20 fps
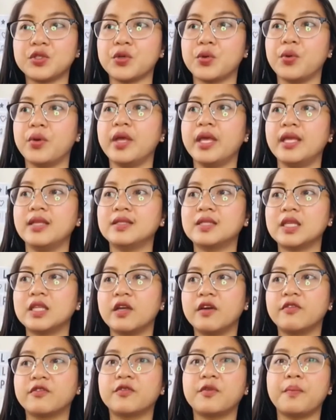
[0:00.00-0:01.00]
So
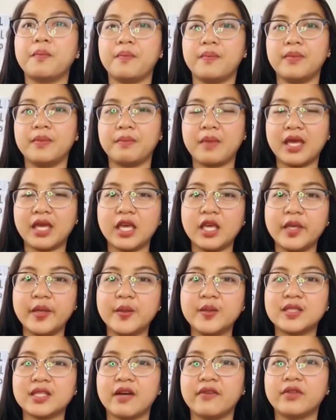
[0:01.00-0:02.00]
instead of making
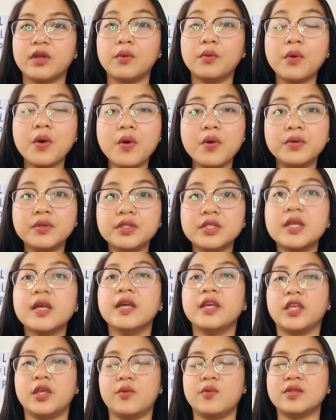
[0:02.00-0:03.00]
use of the won't,
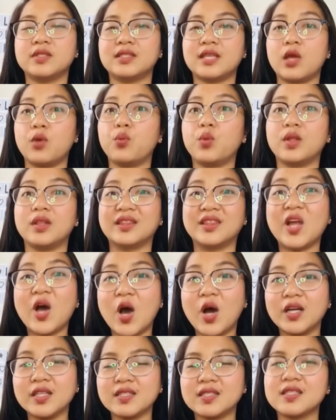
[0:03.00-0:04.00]
you will say will
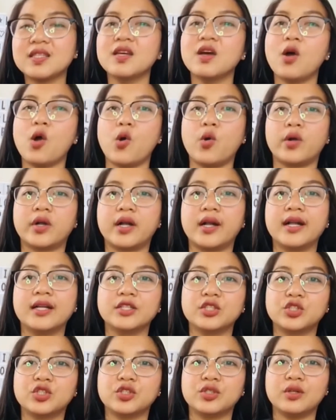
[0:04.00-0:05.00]
not, or
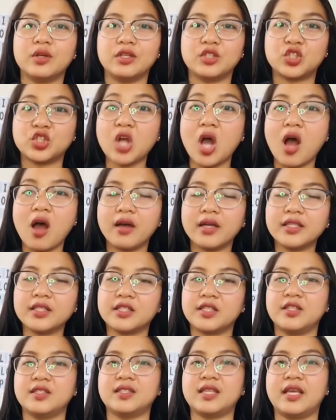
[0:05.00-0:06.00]

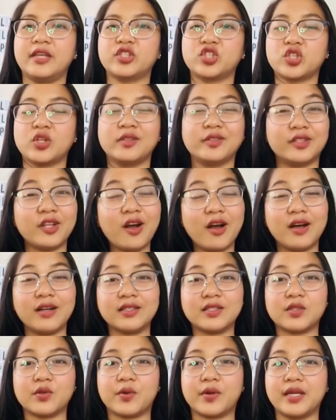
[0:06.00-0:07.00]
shan't, you say shall
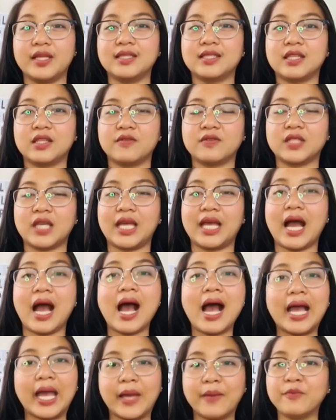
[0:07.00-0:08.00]
not, or instead of saying
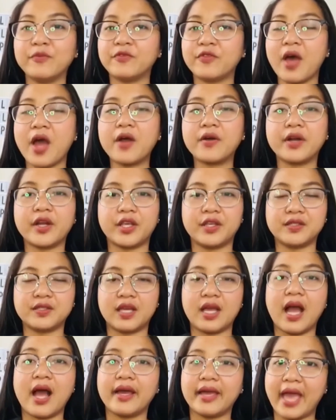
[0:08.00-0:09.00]
I'm Farah, you
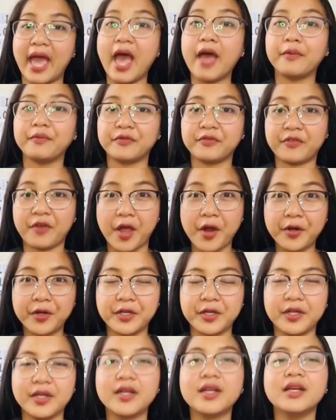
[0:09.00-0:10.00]
say I am
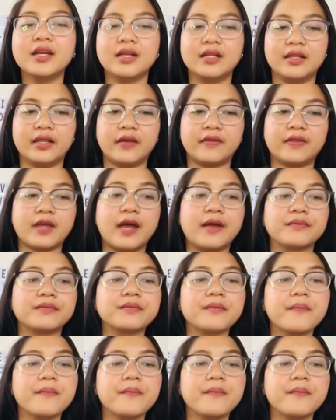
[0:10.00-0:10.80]
Farah, like that.